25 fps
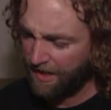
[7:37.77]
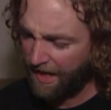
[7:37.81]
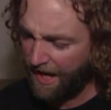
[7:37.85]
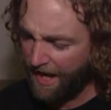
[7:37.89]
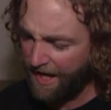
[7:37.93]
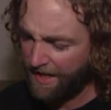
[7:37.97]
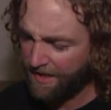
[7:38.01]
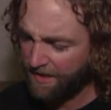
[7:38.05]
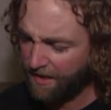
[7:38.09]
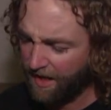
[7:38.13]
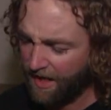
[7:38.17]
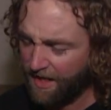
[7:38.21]

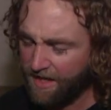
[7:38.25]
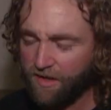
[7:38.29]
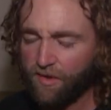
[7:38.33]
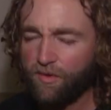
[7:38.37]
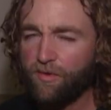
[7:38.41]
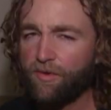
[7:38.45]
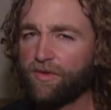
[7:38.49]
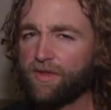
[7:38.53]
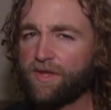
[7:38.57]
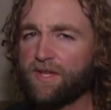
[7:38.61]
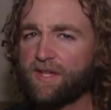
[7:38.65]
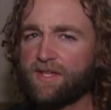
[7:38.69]
I
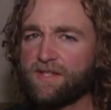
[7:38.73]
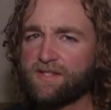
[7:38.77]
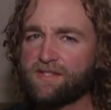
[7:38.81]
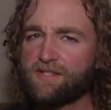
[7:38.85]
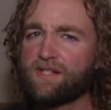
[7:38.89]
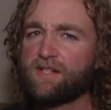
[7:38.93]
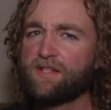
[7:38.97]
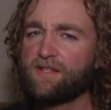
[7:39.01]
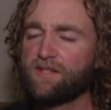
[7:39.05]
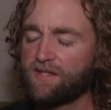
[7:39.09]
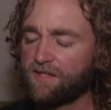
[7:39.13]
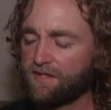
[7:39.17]
don't think it's
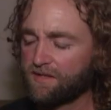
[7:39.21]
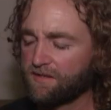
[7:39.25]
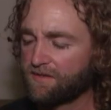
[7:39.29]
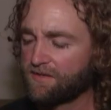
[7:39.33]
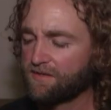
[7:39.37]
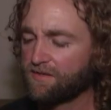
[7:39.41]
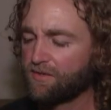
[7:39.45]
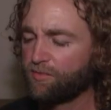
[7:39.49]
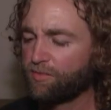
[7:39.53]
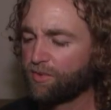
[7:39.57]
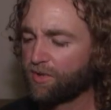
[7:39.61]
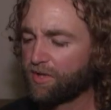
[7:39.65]
anything
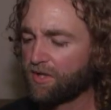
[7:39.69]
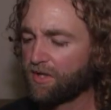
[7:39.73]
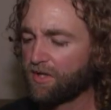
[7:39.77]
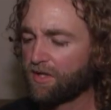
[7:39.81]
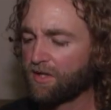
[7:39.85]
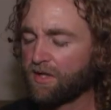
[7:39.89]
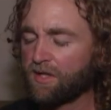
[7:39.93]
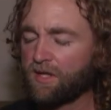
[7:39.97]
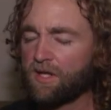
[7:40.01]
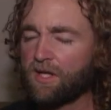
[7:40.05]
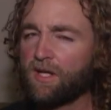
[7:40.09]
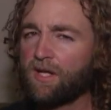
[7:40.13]
super